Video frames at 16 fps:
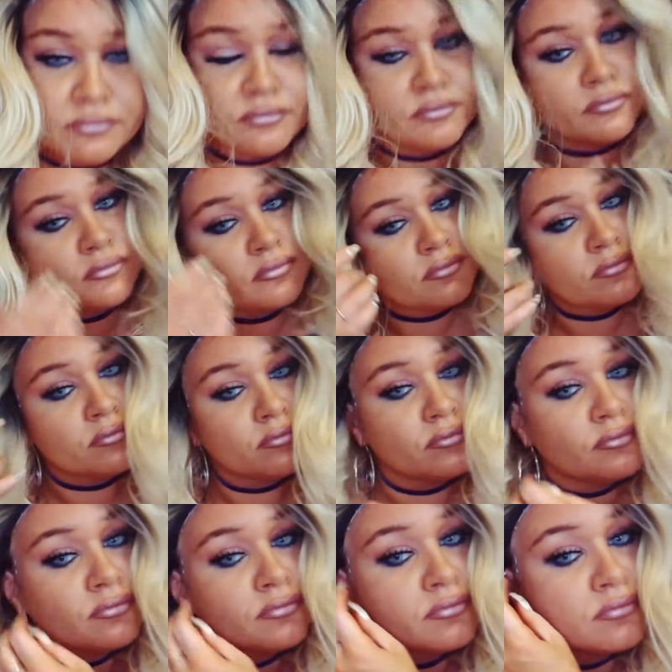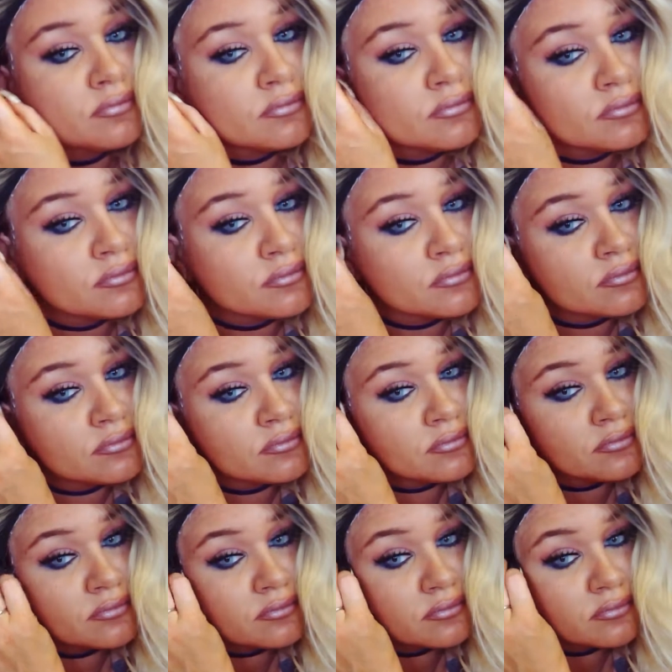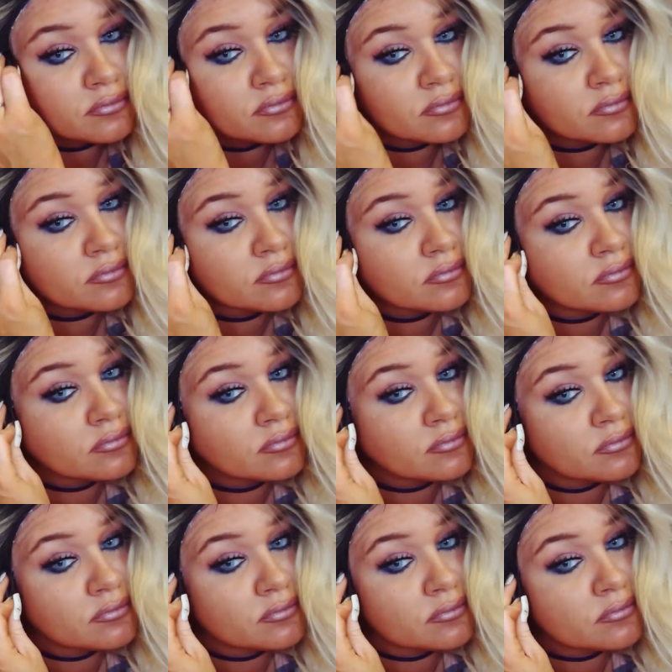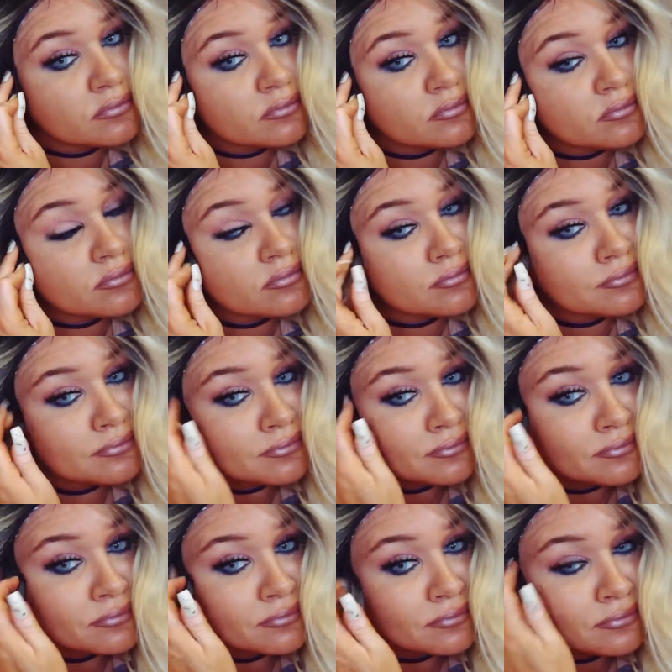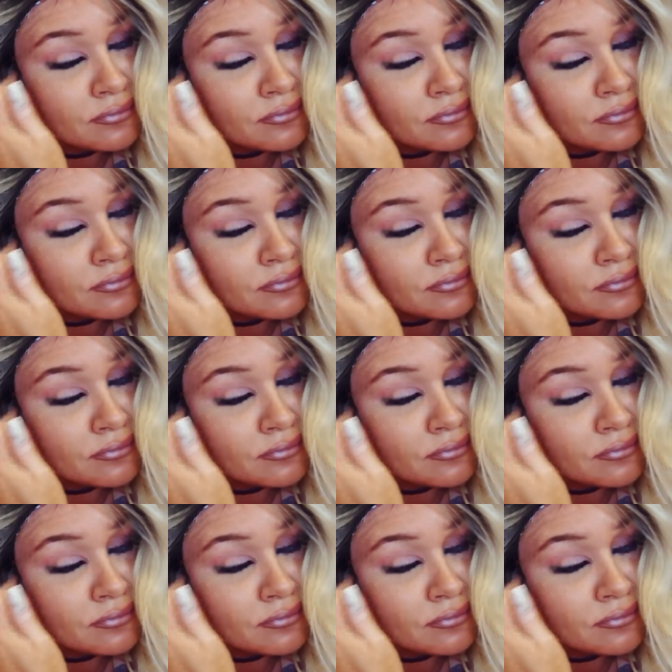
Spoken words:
Nobody speaks.